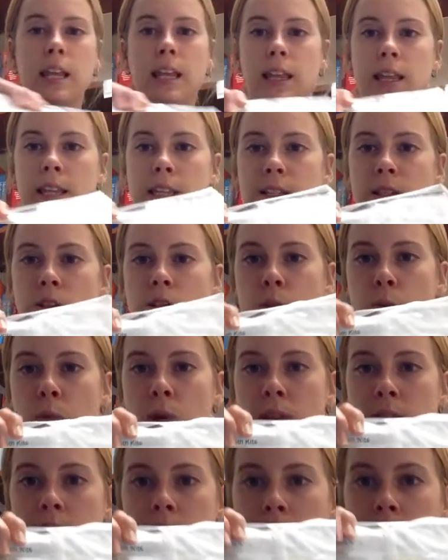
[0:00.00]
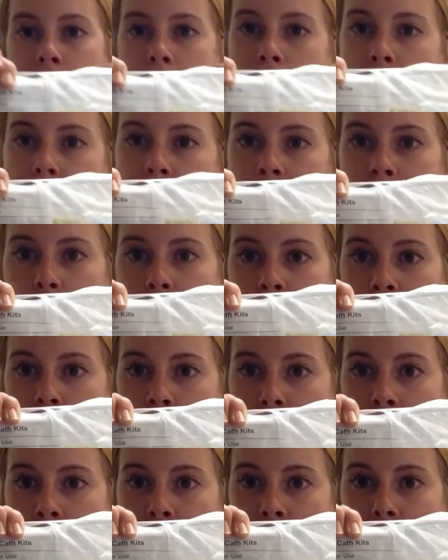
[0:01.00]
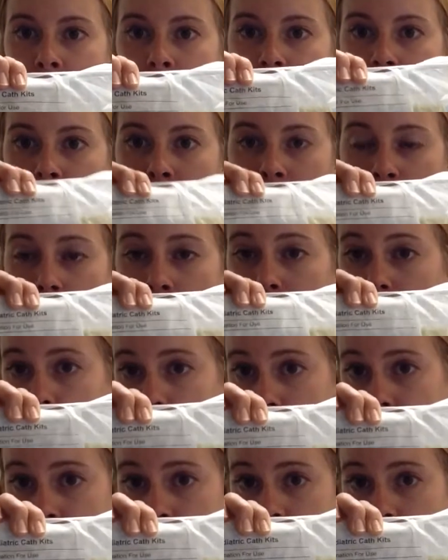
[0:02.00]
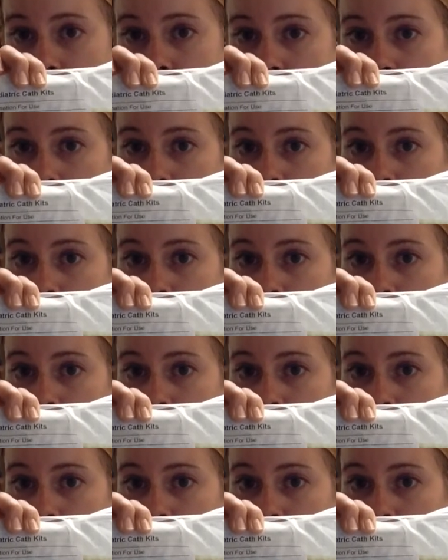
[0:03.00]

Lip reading: This is what the Cath UA kit looks like.